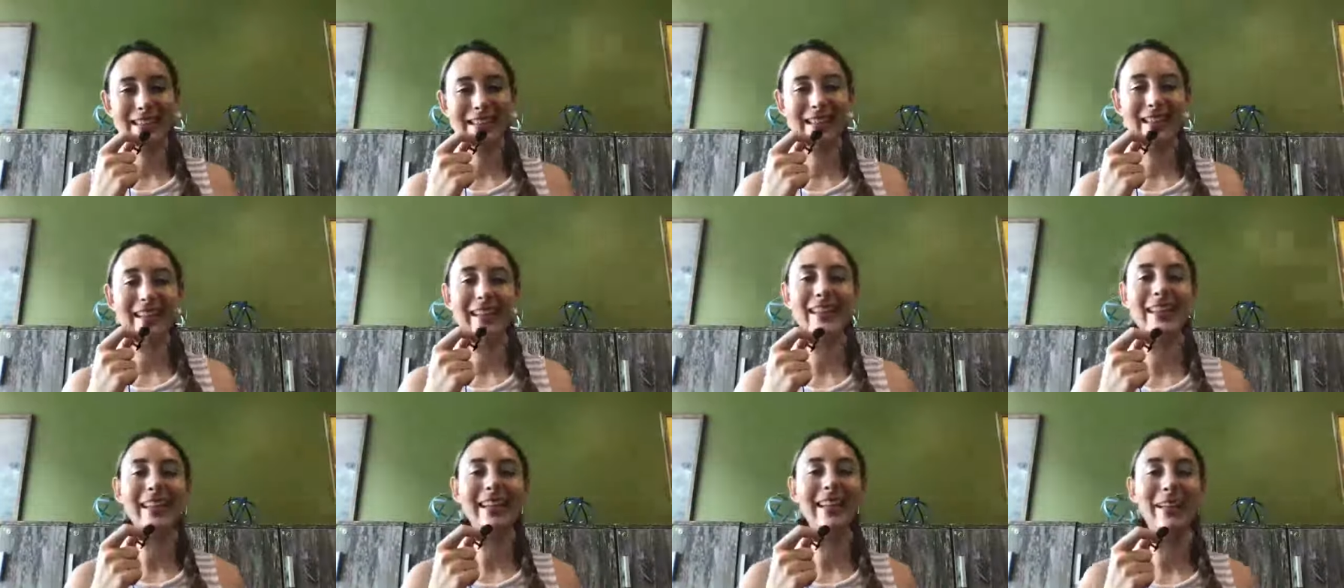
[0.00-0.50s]

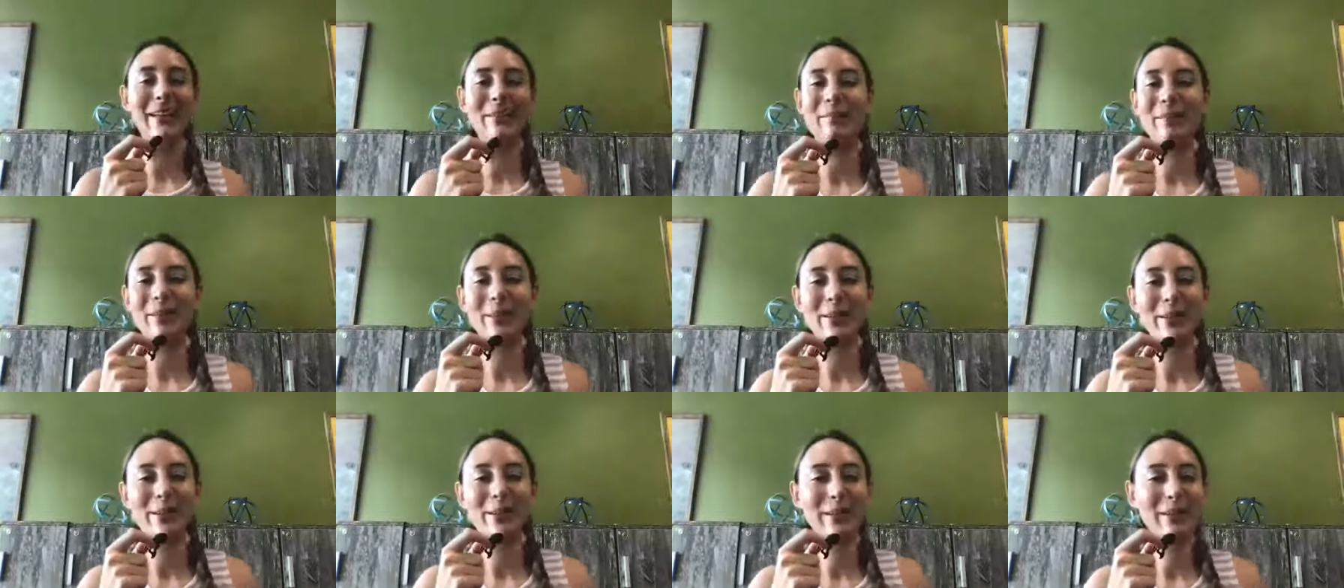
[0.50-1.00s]
seeing um
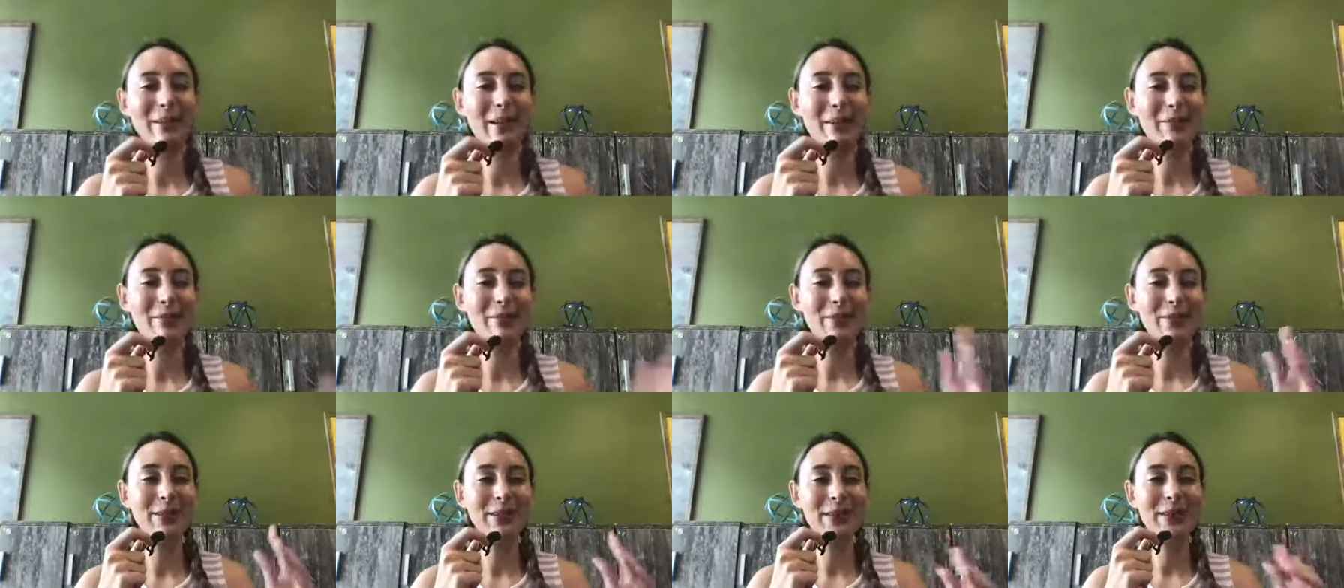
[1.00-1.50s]
your you
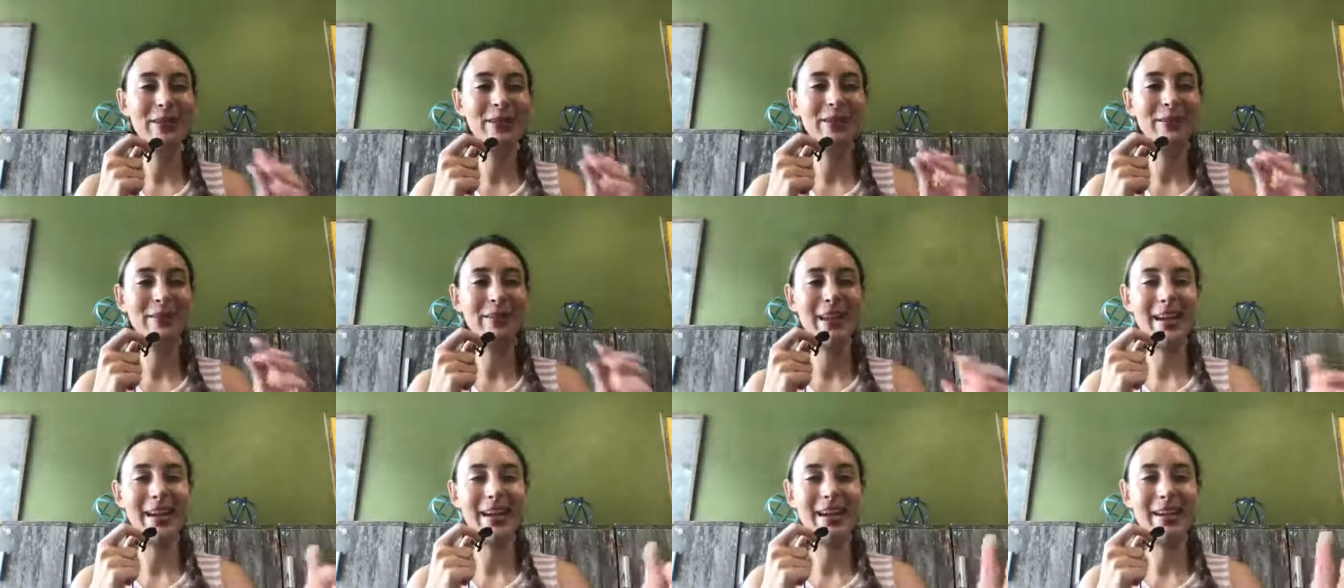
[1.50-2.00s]
have really
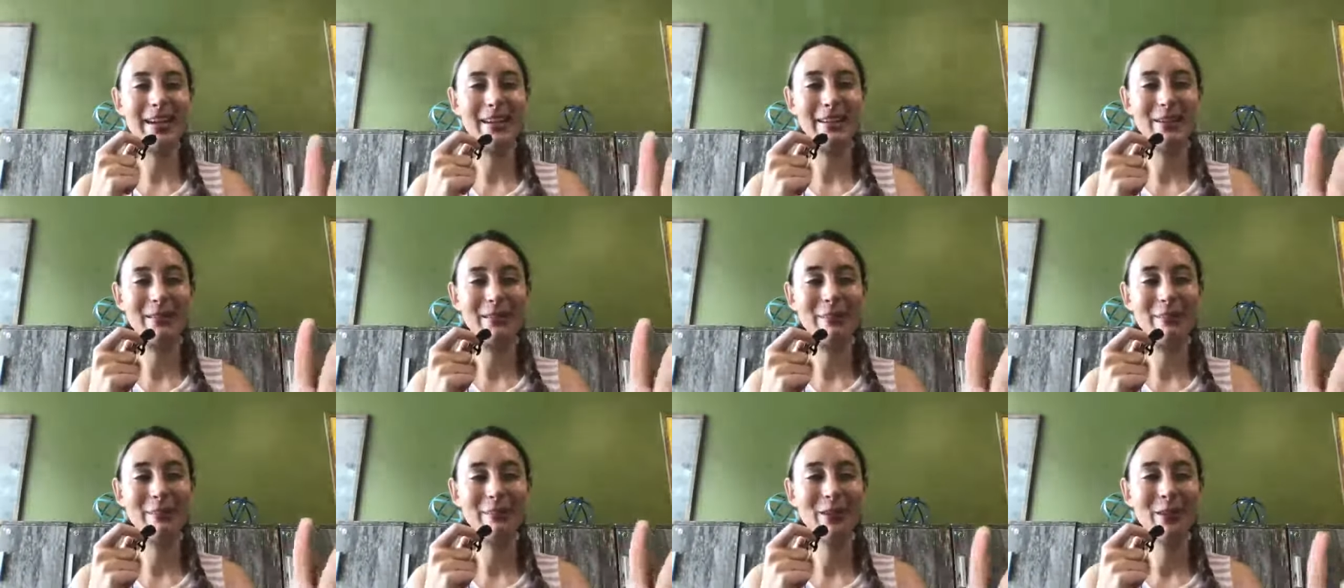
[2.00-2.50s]
great
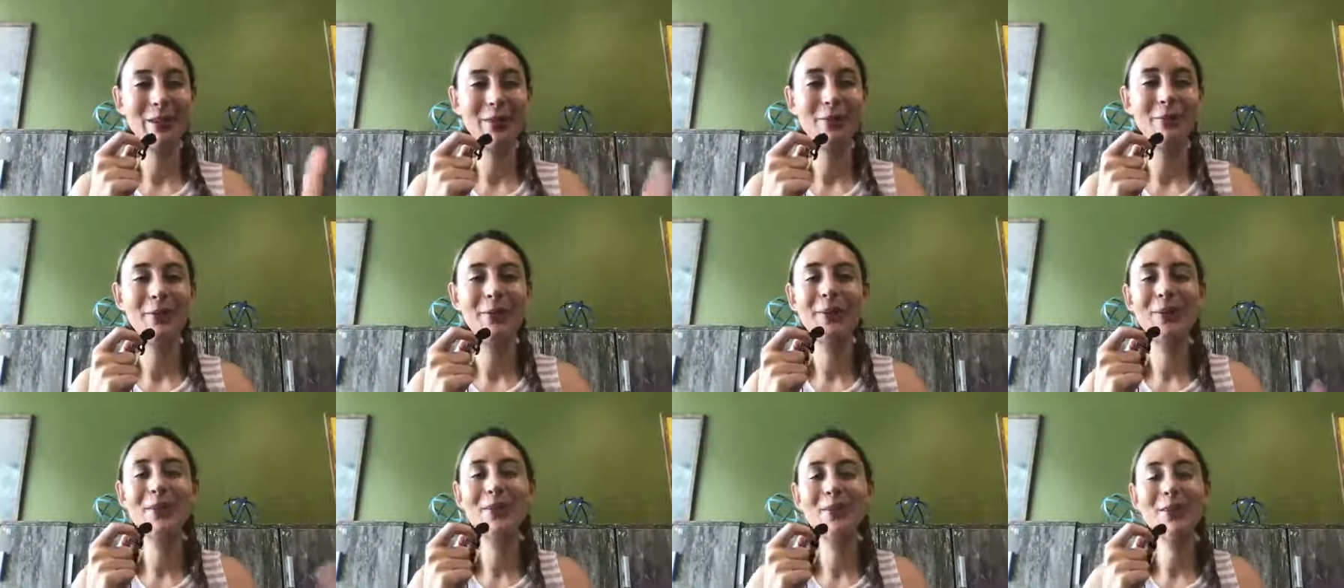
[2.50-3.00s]
um
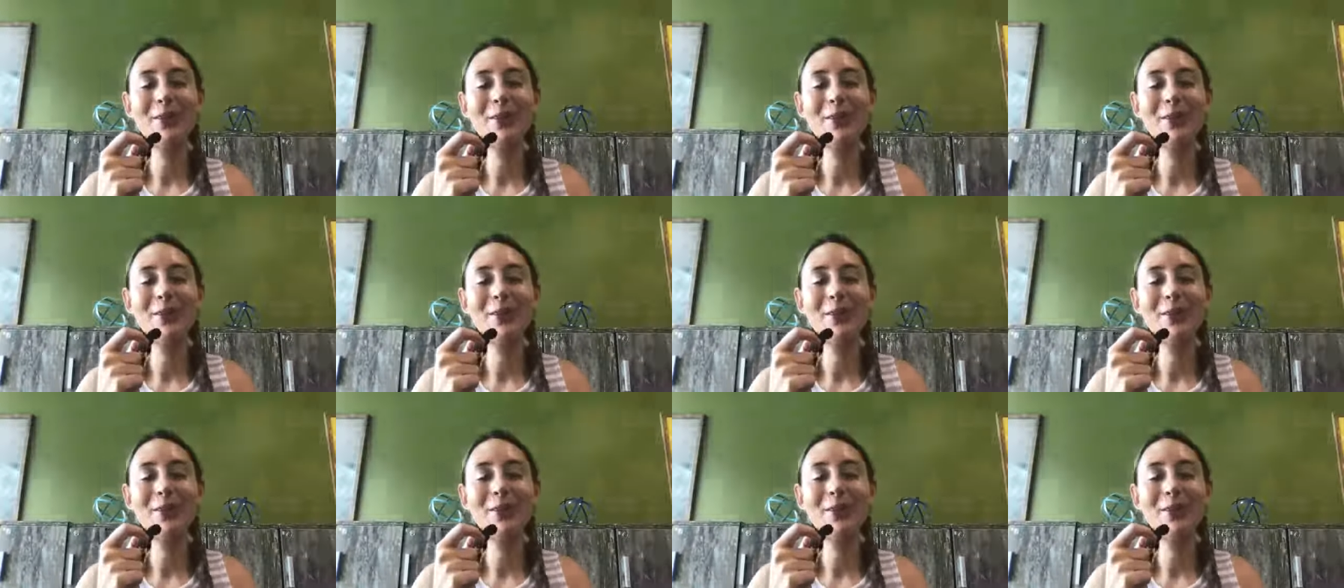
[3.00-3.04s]
well you,